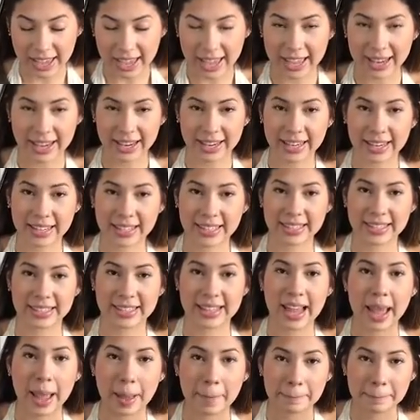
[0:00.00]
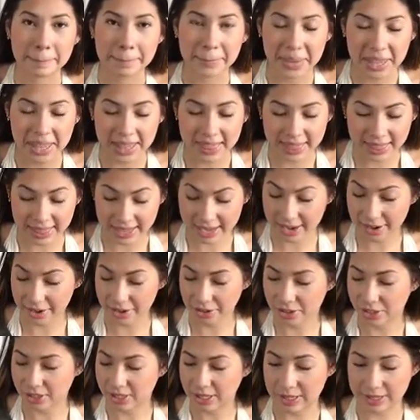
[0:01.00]
and it has not been there.
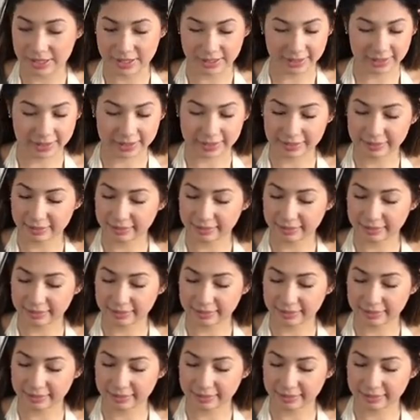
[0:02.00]
Just